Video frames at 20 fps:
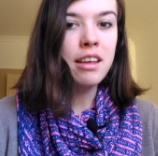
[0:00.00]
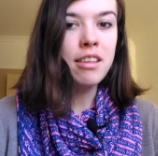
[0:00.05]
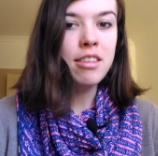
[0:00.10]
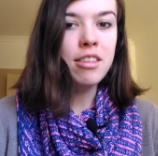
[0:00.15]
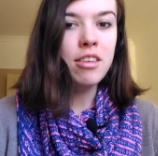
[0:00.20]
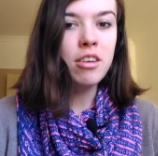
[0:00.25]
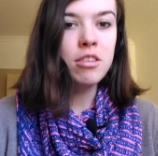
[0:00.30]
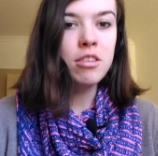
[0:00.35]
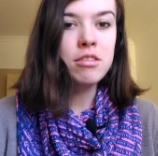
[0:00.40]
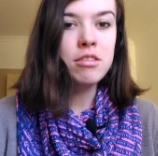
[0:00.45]

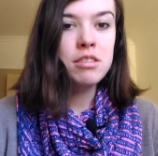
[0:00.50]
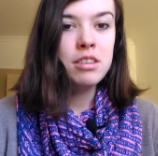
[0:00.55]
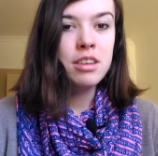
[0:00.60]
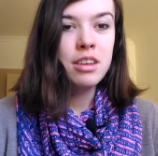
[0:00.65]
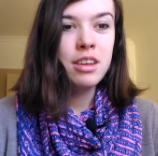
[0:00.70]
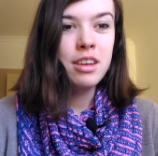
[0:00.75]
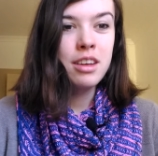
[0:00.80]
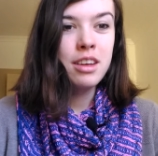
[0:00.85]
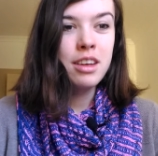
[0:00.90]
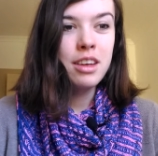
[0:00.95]
So
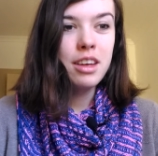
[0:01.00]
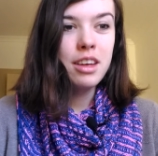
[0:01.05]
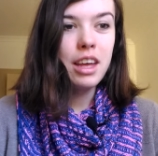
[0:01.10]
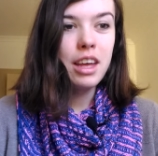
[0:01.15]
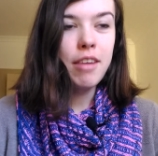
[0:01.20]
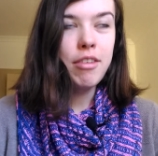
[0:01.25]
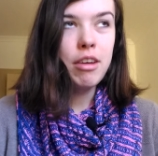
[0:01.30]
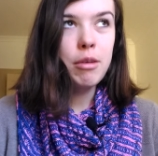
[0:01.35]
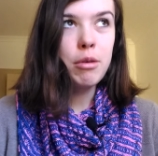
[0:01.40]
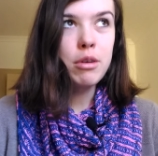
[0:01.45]

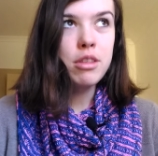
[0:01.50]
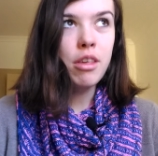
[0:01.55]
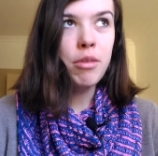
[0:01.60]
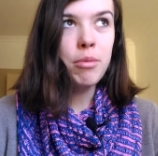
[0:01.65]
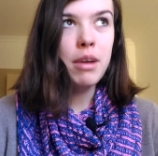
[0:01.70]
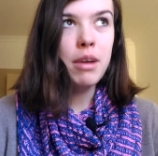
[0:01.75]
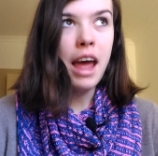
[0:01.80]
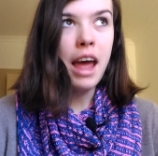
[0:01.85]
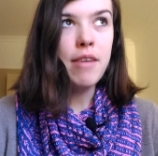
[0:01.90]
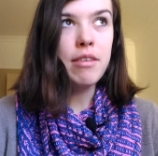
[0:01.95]
if you just
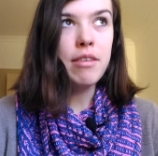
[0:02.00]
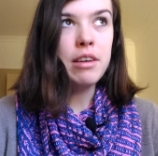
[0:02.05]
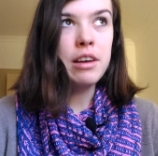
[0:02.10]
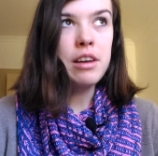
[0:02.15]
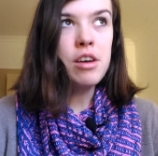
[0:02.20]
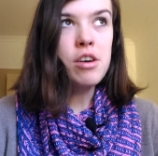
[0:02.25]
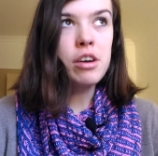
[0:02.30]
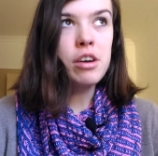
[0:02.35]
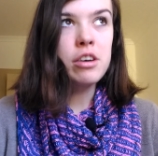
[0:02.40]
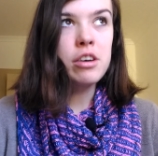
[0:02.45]
want to have a
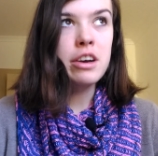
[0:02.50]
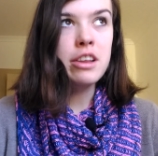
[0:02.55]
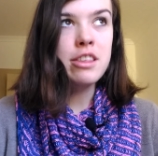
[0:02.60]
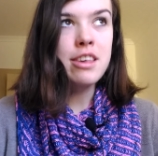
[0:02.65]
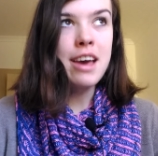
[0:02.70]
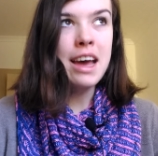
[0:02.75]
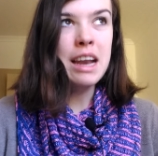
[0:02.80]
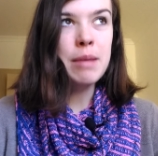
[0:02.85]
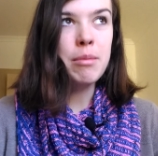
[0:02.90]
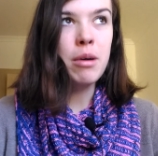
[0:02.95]
look or
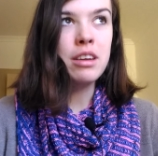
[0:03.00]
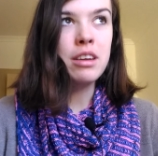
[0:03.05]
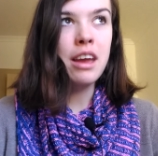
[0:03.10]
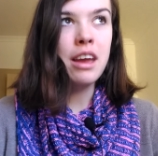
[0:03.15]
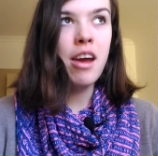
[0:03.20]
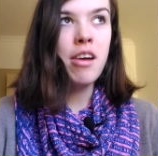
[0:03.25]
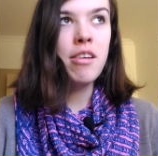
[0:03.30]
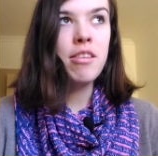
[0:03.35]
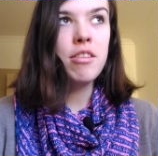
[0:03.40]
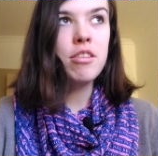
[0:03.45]
chat about
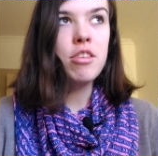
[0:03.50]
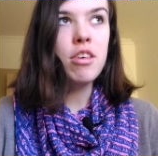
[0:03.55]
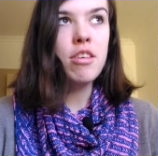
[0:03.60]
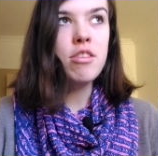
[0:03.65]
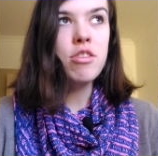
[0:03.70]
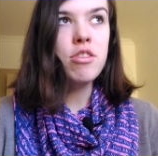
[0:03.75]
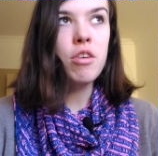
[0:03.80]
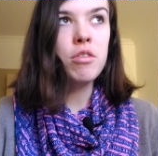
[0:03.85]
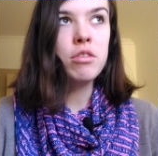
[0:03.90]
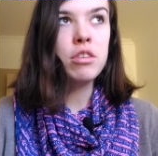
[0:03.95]
yarns or
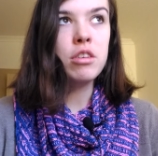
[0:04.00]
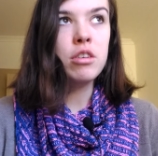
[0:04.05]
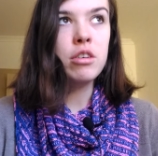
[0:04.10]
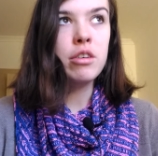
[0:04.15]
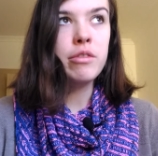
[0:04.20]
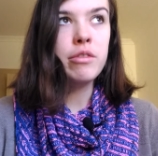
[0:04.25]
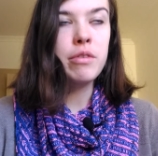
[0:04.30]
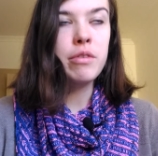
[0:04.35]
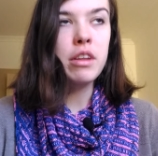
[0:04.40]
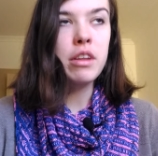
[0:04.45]
just show
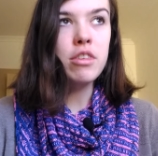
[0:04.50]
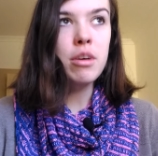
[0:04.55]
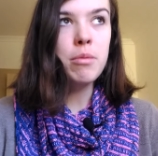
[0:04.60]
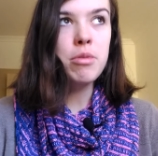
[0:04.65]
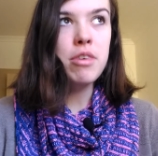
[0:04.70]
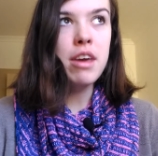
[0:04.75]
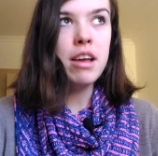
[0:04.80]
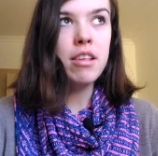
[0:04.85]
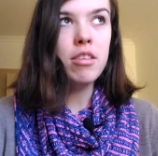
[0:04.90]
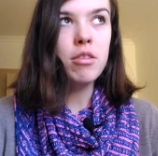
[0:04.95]
your finished
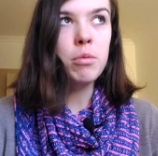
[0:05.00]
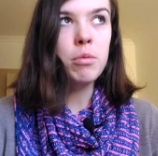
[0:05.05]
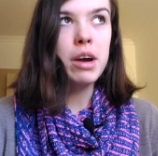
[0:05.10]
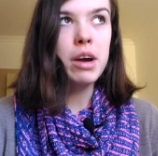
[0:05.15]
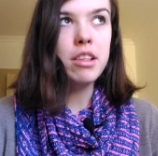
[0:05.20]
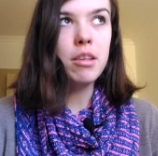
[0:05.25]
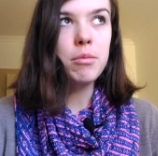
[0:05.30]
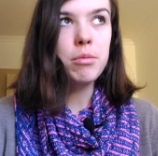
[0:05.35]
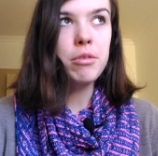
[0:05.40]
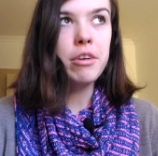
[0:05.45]
objects or
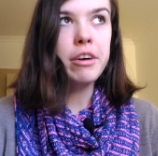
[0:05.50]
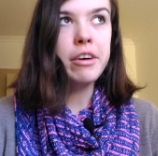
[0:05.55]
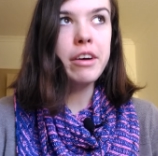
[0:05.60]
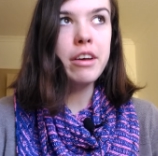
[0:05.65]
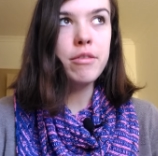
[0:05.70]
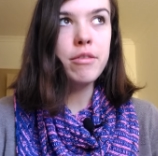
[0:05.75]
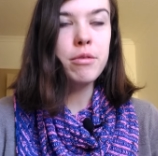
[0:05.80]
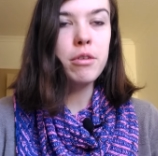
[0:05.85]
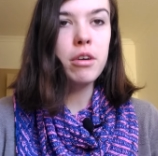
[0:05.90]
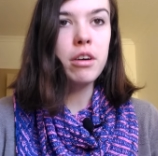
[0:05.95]
works in
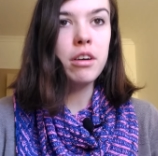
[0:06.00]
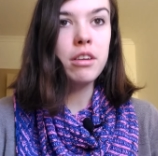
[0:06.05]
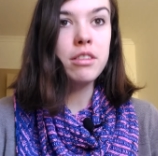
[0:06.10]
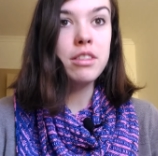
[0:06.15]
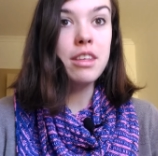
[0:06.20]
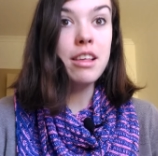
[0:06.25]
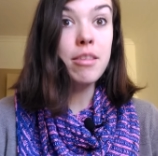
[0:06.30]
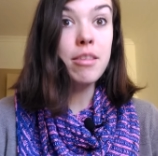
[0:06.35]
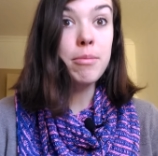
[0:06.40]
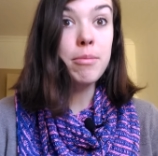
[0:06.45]
progress for
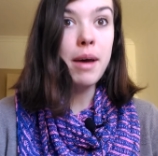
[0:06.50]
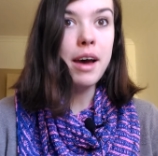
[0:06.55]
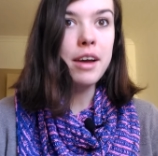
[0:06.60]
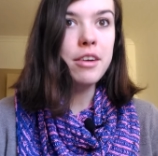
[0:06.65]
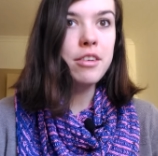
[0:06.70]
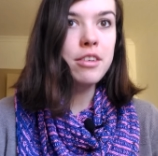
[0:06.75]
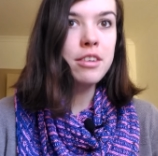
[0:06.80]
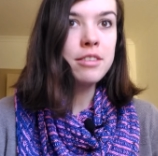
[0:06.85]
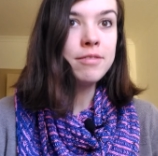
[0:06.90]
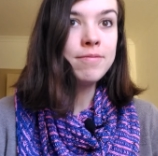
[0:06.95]
this
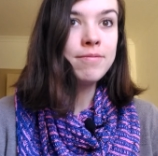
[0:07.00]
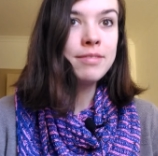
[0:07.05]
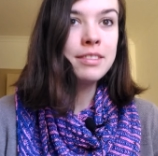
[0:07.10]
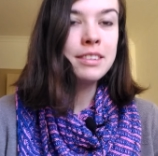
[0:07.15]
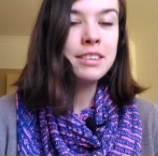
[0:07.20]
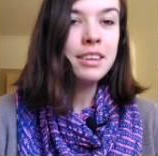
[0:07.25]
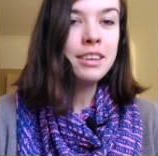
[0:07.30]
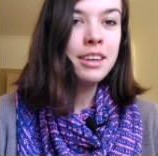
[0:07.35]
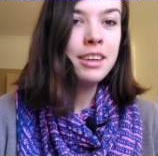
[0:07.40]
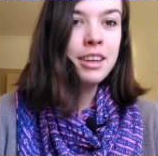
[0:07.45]
pattern,
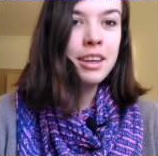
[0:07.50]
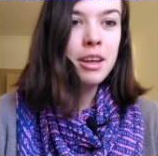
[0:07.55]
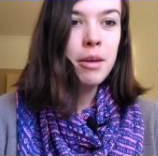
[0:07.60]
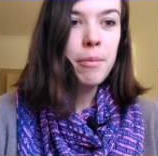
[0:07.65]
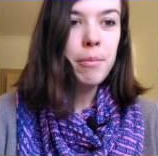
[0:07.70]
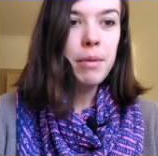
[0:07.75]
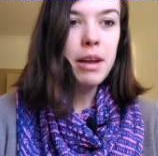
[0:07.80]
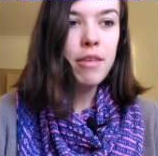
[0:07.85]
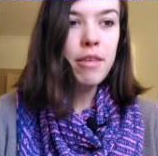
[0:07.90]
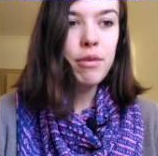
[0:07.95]

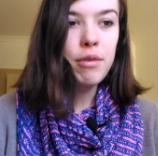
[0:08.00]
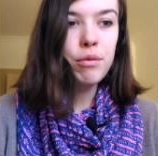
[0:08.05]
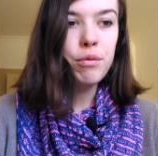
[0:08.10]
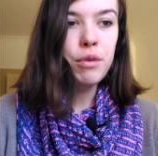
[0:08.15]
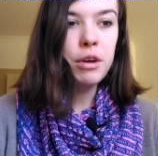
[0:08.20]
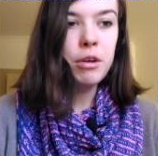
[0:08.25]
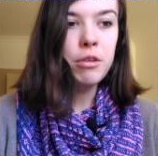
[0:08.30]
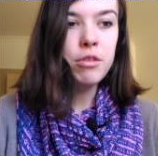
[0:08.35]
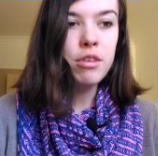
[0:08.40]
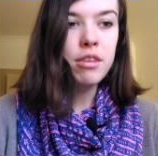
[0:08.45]
please feel
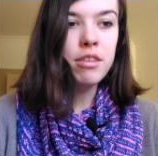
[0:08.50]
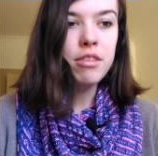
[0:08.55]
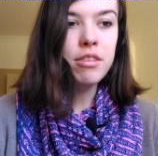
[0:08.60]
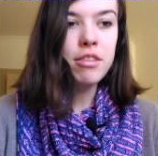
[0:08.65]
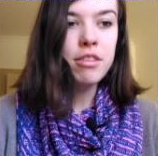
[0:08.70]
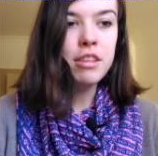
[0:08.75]
free to just